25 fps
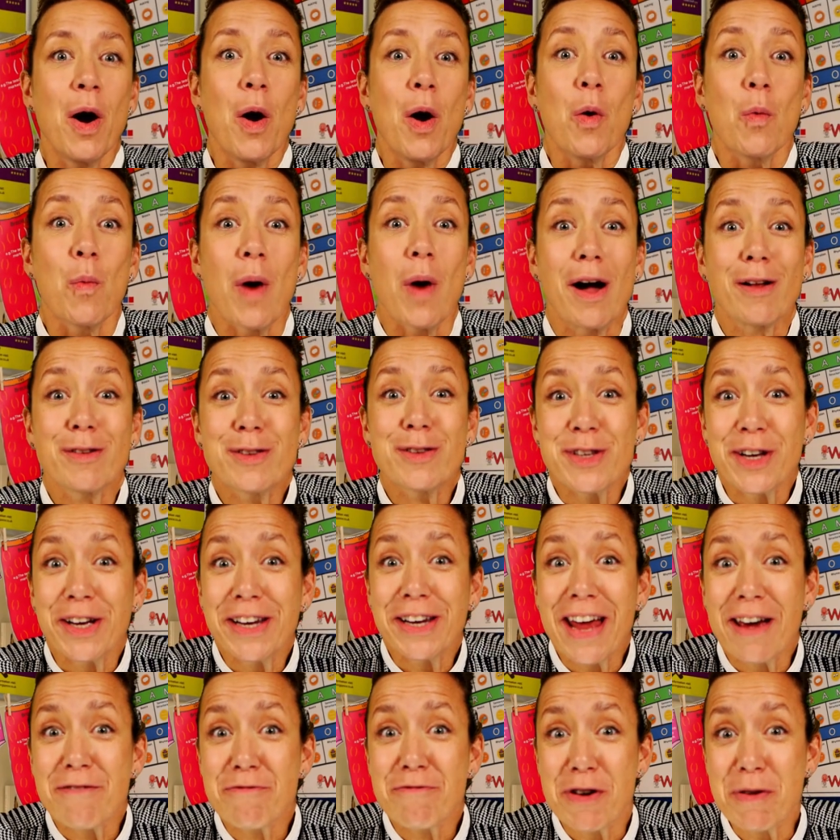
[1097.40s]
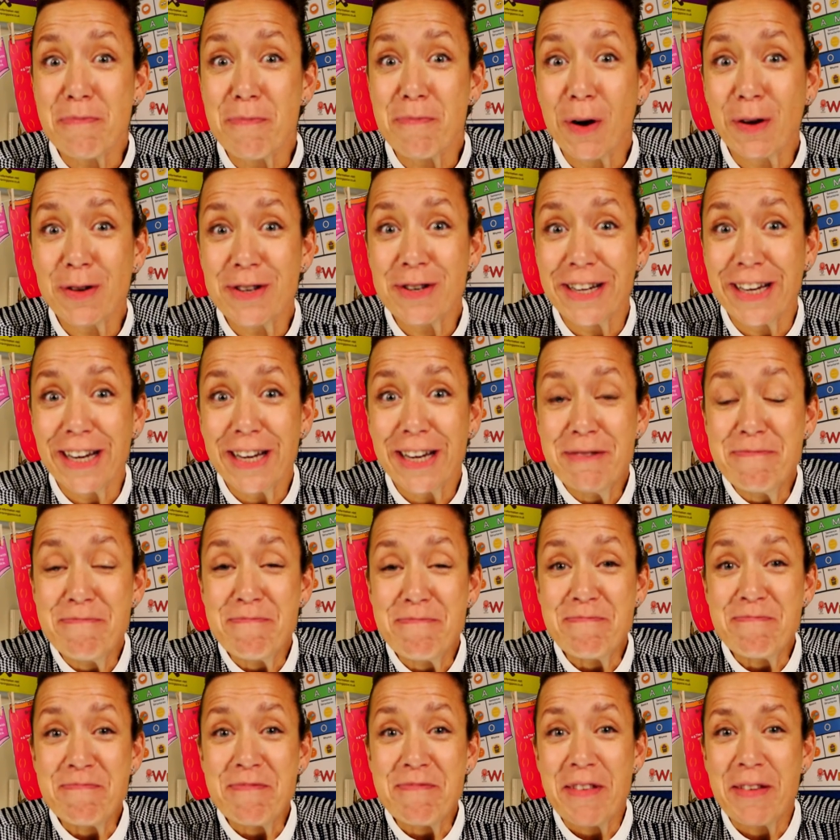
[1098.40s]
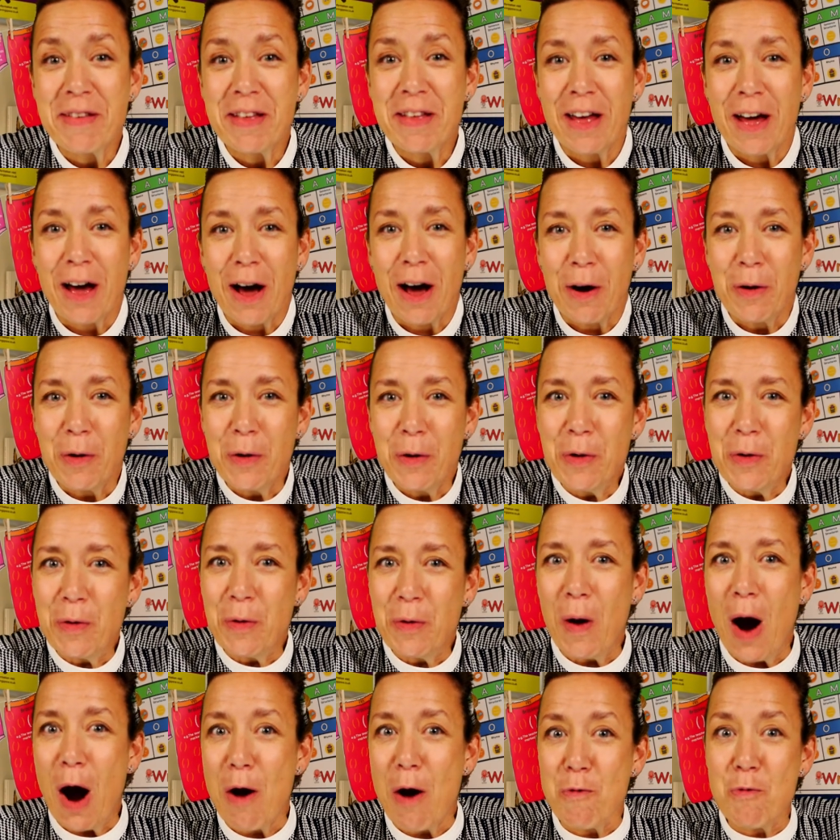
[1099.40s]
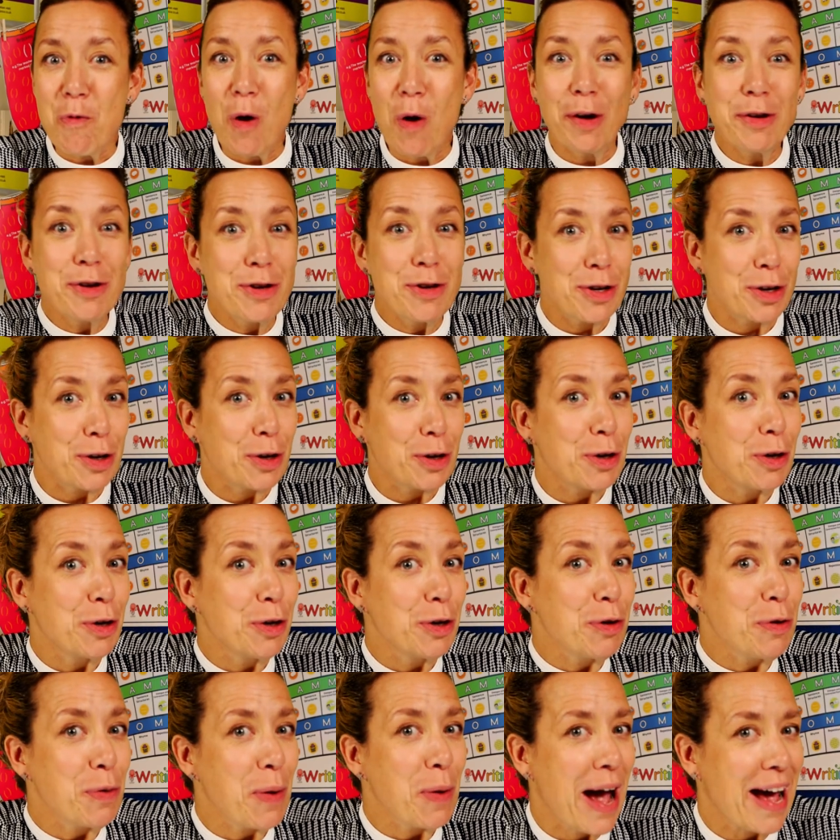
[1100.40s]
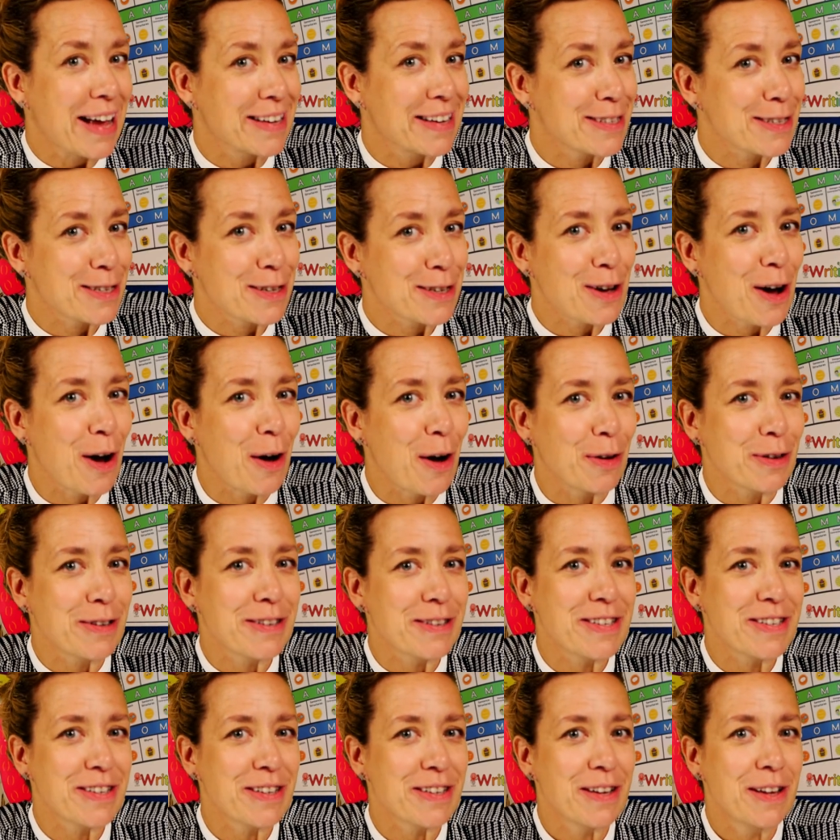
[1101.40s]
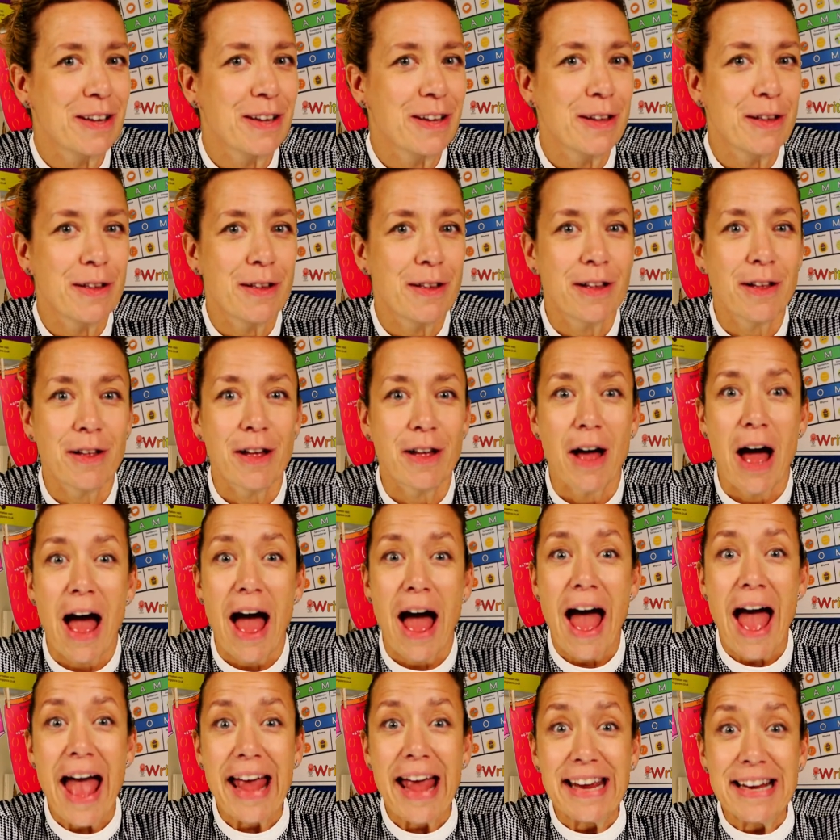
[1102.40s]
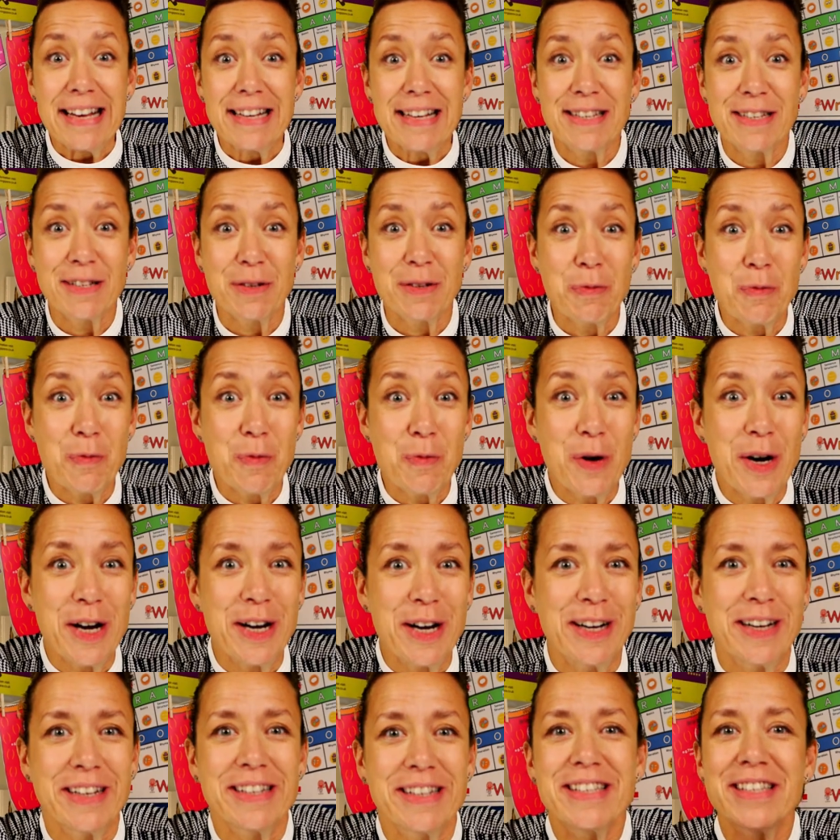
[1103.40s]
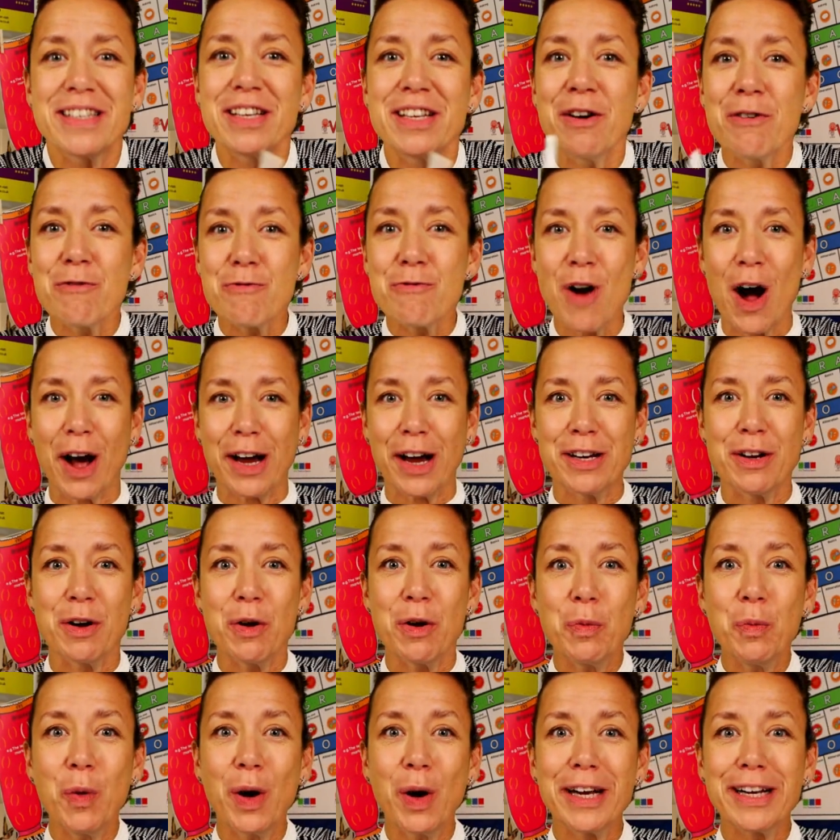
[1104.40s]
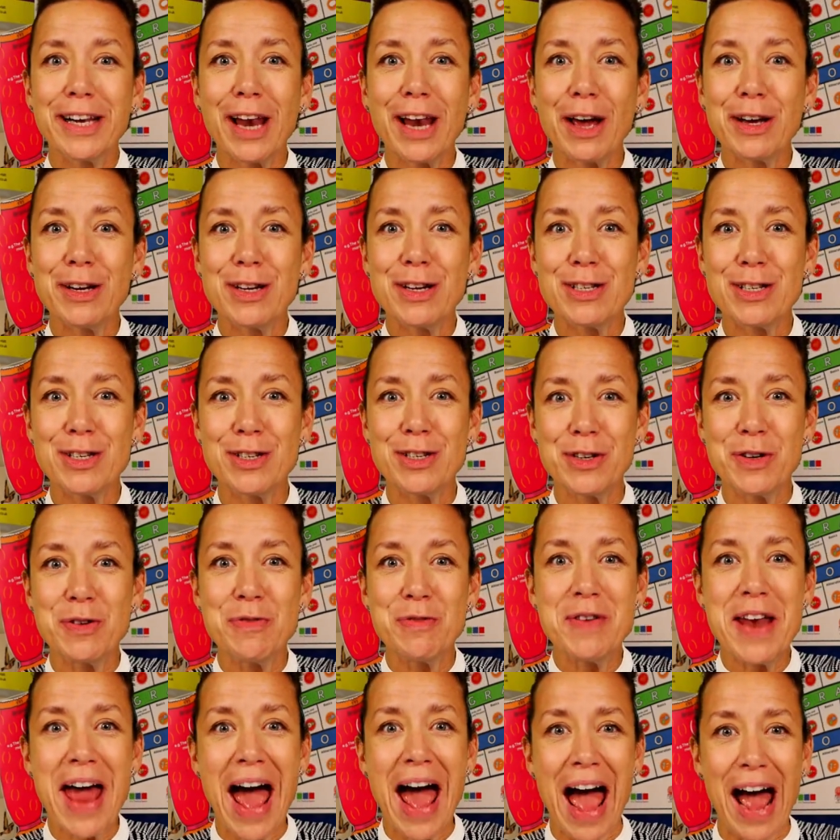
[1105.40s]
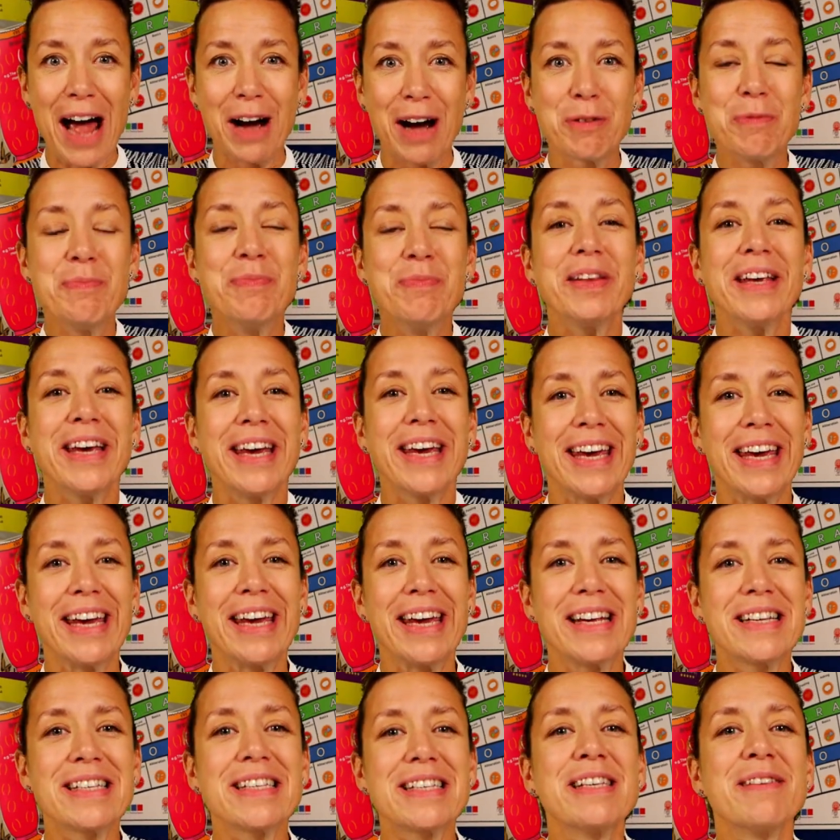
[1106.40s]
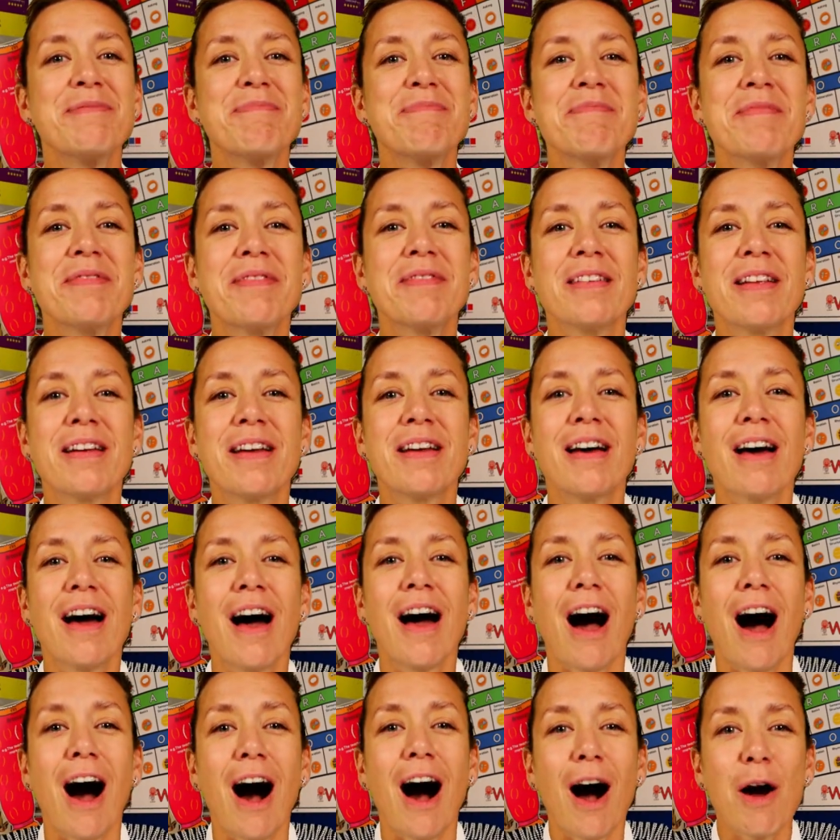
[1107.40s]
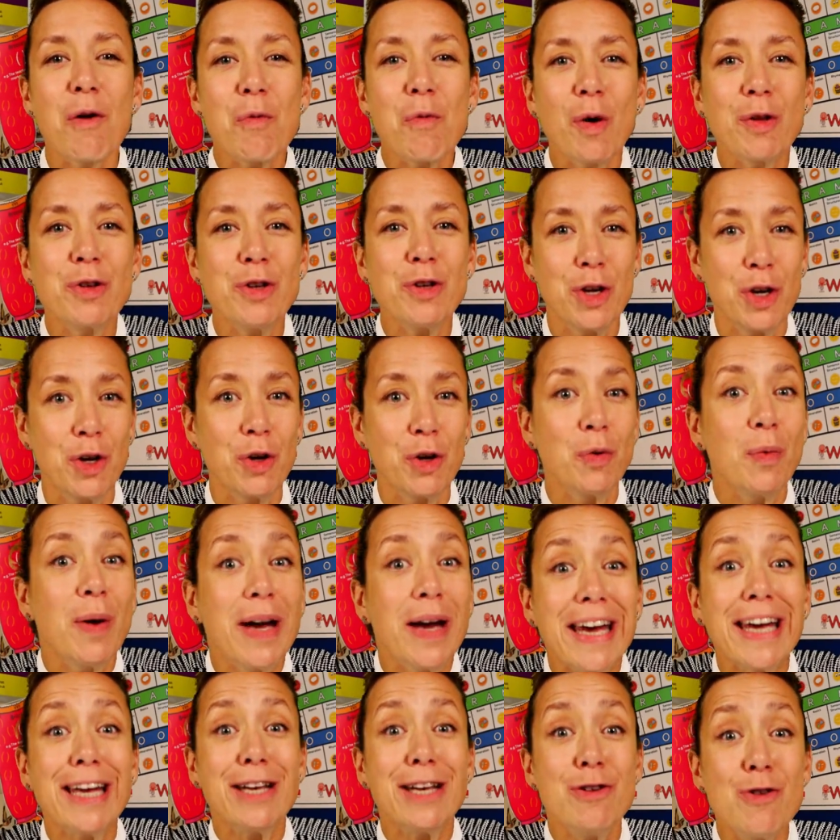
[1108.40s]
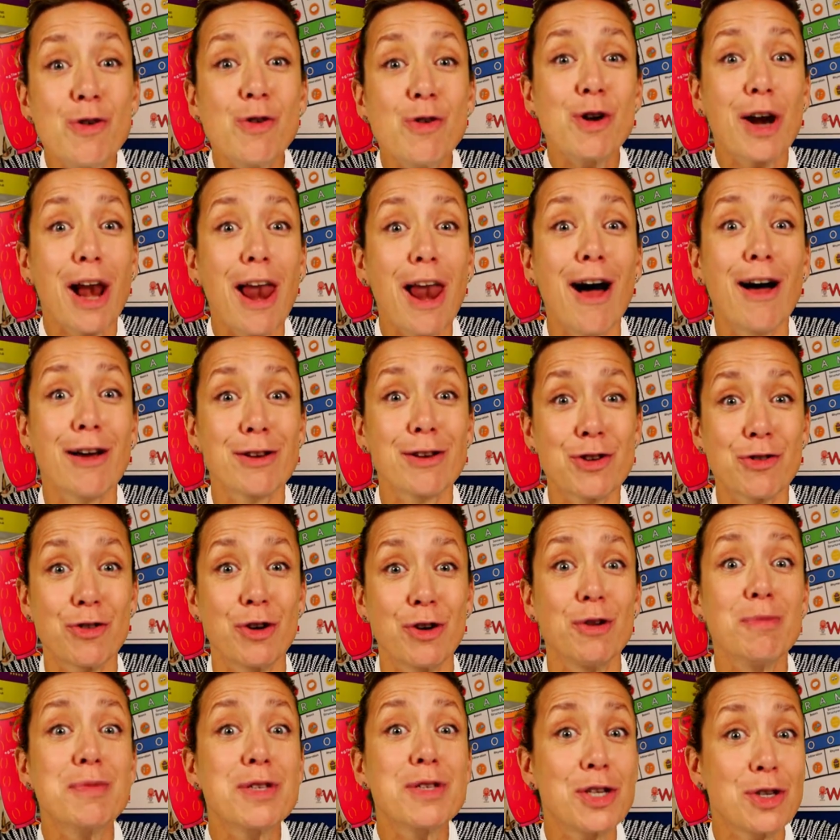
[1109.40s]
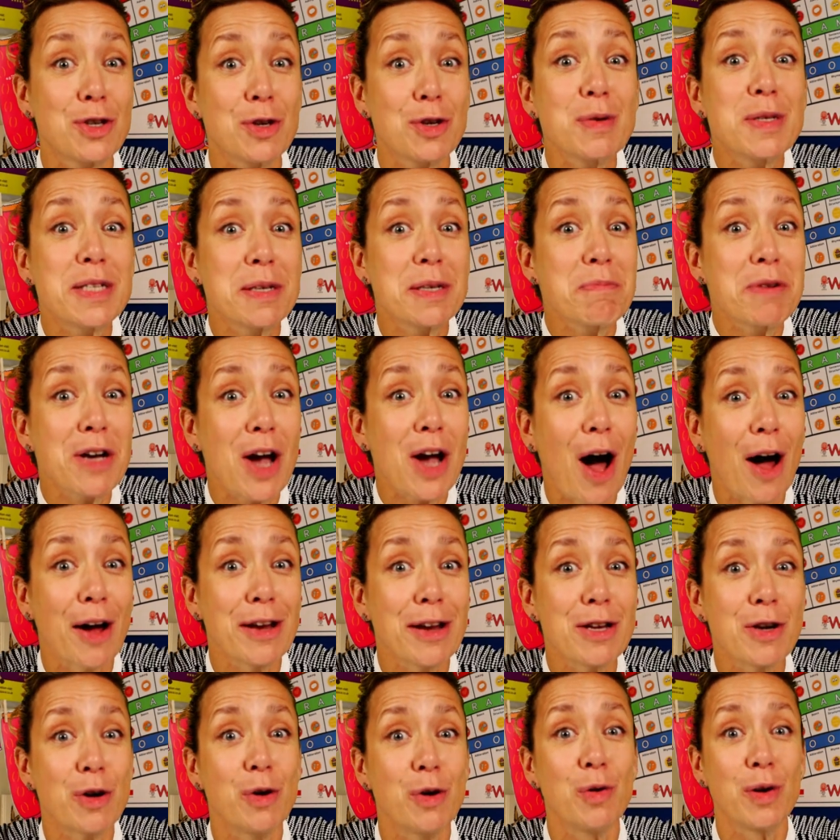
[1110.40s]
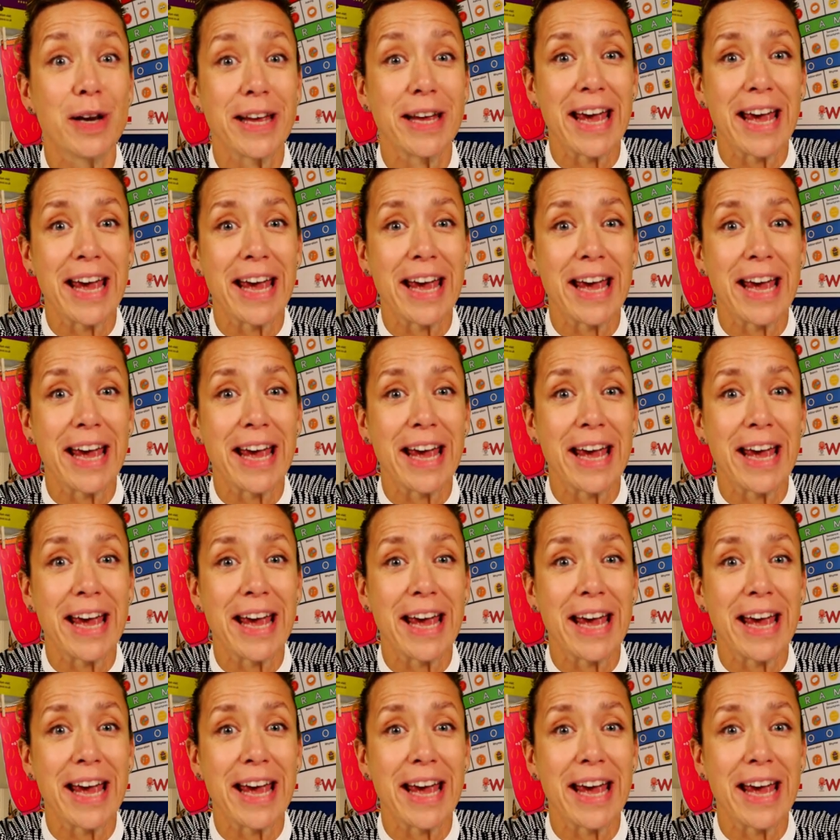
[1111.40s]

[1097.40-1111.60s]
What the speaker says: Well done, everybody. Oh, I wonder who has got 8 words. Right, what I'd like you to do now is I want you in your classrooms to do some kind calling